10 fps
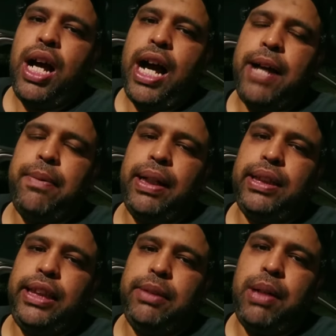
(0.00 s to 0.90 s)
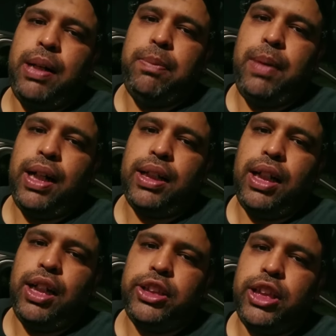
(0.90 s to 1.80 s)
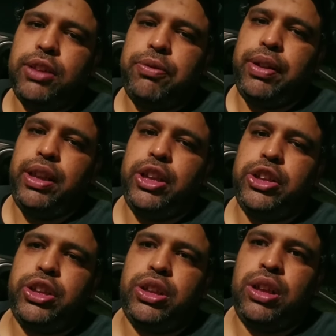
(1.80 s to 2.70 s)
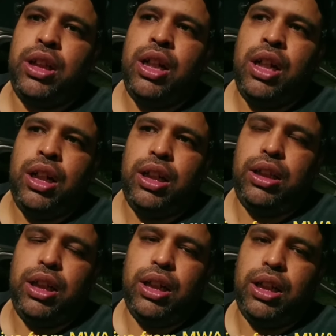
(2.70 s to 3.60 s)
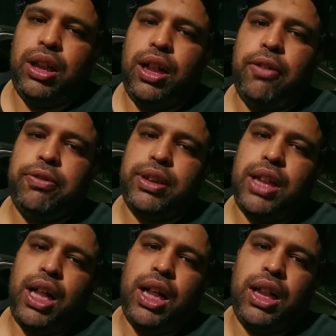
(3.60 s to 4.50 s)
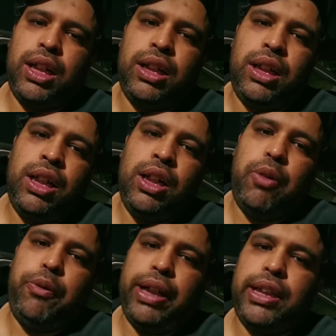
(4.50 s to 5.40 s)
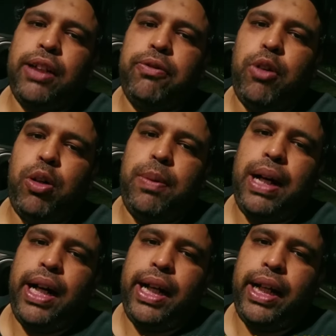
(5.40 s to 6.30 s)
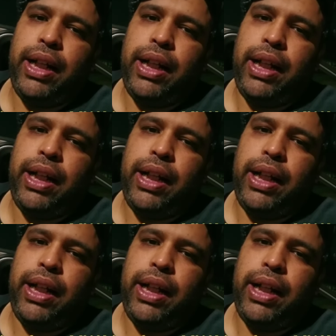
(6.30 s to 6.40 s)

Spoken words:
I'm at the Mabaga, just finished the iftar, waiting for my